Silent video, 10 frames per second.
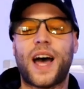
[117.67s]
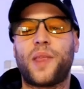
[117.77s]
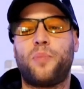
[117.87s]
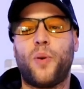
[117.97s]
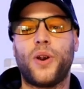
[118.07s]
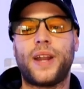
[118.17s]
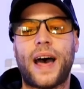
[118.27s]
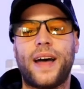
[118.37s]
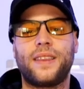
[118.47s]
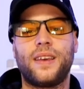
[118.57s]
Dad Poor
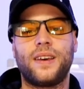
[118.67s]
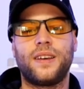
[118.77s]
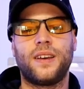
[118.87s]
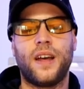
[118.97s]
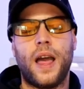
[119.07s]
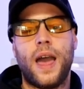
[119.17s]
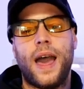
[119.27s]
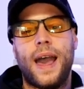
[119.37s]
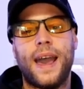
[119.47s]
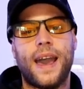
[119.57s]
Dad.
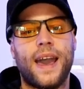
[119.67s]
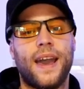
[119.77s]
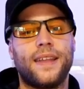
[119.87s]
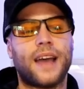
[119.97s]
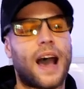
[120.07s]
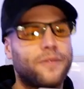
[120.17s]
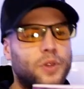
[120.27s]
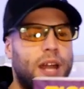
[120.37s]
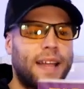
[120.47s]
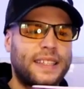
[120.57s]
And
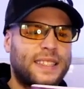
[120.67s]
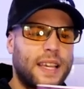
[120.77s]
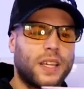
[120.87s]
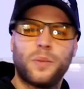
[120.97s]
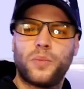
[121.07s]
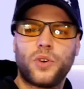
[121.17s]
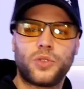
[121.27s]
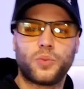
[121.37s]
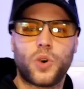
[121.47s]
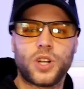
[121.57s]
after that, his second
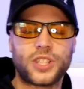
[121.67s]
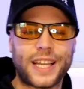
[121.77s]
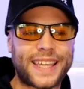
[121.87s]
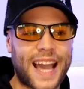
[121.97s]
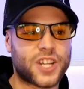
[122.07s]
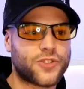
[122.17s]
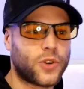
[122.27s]
book was the Cash